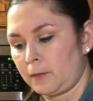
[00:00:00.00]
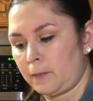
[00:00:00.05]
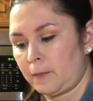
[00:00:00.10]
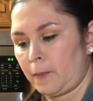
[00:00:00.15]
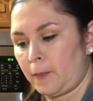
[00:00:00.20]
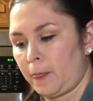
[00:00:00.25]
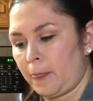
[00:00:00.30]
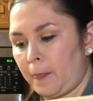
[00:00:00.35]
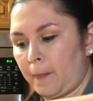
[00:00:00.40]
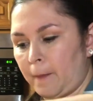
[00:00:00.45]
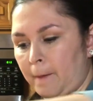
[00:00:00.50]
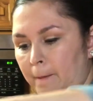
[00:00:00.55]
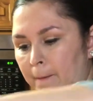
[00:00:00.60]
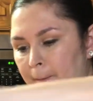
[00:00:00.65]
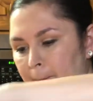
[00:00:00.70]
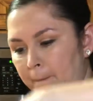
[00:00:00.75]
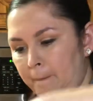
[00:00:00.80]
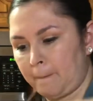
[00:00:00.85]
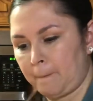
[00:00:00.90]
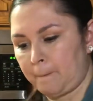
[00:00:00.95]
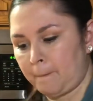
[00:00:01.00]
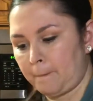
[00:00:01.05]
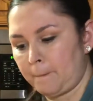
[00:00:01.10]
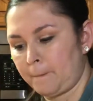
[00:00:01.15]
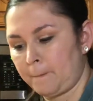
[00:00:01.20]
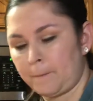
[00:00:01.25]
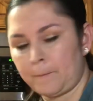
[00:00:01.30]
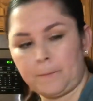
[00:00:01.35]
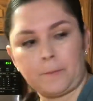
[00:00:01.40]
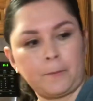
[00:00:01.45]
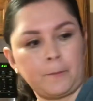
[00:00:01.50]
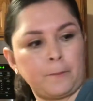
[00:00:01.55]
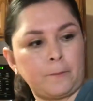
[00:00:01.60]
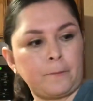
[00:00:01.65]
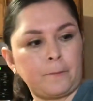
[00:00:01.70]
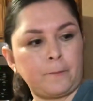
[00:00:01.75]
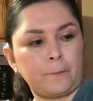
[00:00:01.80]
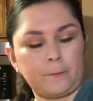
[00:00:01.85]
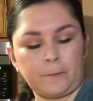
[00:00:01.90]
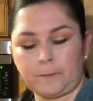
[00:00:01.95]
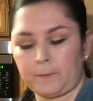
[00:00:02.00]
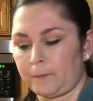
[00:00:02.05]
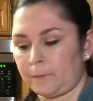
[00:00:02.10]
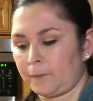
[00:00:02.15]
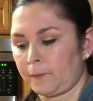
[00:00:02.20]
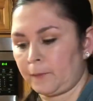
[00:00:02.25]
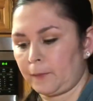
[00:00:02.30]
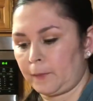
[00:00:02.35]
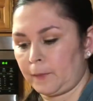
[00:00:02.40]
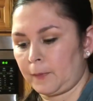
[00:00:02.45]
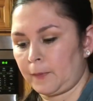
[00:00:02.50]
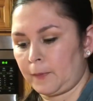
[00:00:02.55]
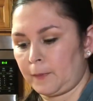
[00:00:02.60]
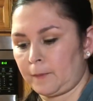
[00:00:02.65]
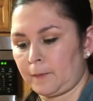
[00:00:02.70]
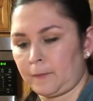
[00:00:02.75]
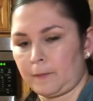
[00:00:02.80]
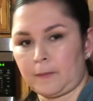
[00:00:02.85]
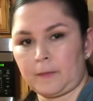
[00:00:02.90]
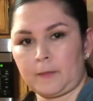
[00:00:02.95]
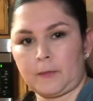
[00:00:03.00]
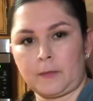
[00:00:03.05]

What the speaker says: Nothing is said.